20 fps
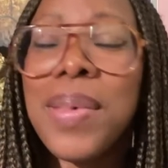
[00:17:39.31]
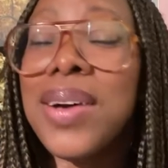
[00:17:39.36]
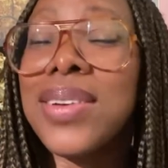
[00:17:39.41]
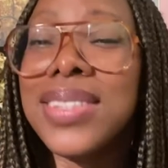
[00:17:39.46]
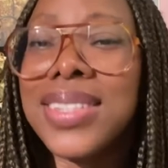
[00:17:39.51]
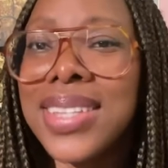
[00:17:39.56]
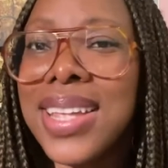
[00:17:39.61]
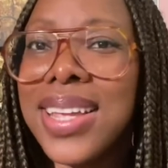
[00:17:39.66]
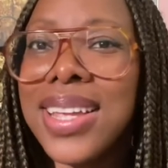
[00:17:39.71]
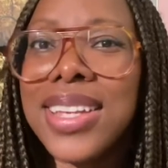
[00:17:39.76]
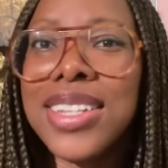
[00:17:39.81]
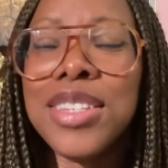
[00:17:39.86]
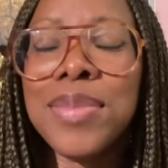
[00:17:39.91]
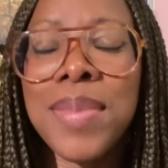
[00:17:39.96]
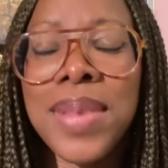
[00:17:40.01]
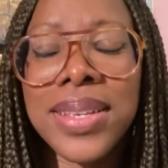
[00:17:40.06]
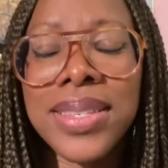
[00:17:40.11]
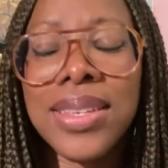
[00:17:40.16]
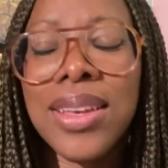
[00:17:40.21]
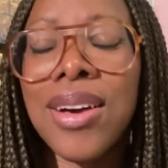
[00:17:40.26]
I was thinking to
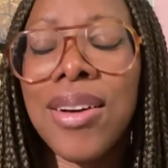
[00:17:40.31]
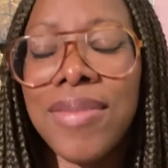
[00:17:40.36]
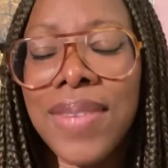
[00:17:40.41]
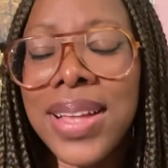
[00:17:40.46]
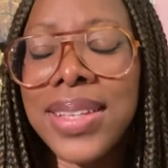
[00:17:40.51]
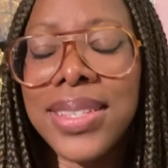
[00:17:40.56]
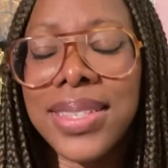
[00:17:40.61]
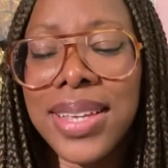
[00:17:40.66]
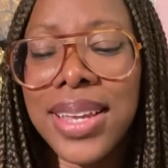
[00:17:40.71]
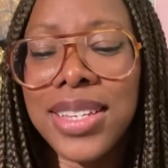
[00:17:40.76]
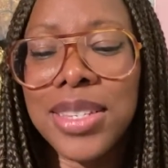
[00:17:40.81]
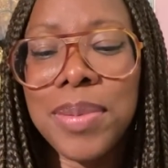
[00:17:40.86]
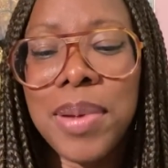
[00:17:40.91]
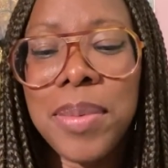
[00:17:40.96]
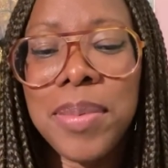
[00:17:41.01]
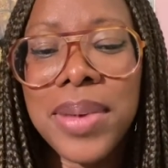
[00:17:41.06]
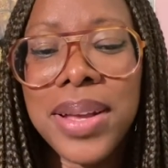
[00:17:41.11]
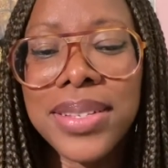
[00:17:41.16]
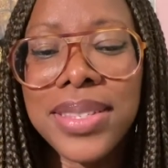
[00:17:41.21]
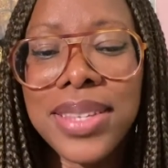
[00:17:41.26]
myself and saying to my
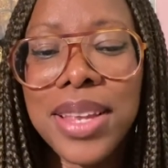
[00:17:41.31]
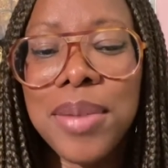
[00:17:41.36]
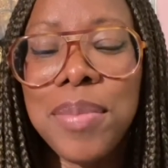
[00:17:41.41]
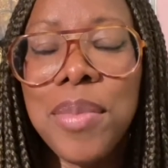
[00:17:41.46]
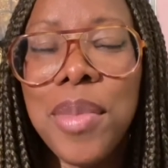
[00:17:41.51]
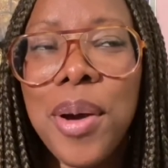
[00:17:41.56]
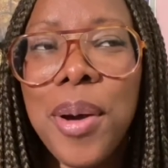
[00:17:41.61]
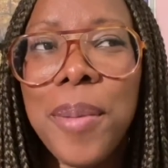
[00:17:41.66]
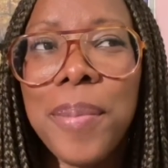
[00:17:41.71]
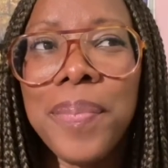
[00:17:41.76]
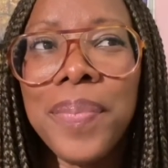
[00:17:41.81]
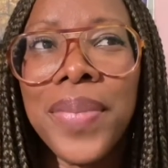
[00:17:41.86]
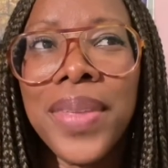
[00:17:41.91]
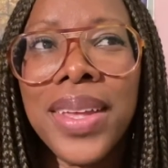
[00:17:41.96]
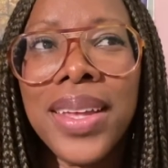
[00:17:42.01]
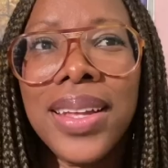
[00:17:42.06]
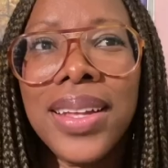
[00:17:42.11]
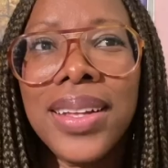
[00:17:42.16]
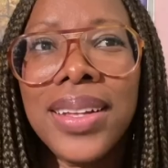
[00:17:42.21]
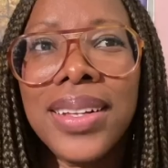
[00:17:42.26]
mom, I said, "Mom,"
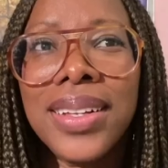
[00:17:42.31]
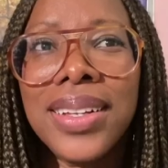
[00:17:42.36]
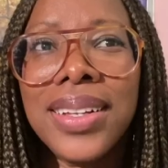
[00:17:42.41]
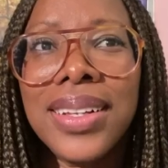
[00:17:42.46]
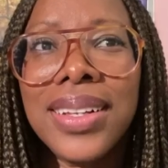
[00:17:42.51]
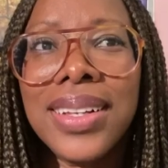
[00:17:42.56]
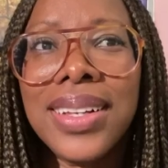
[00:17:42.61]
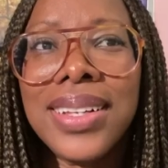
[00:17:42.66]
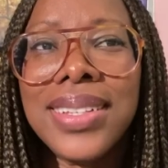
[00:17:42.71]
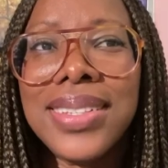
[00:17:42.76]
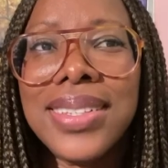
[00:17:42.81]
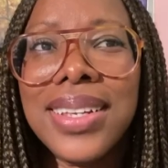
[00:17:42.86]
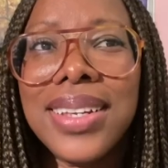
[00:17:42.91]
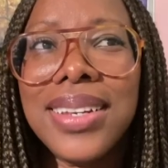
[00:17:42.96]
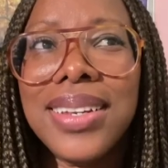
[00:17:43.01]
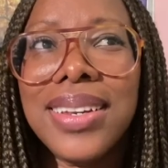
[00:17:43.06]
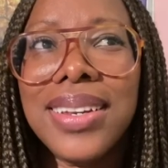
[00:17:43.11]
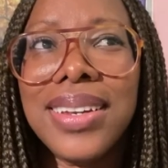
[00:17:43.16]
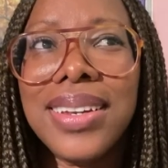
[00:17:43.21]
I said,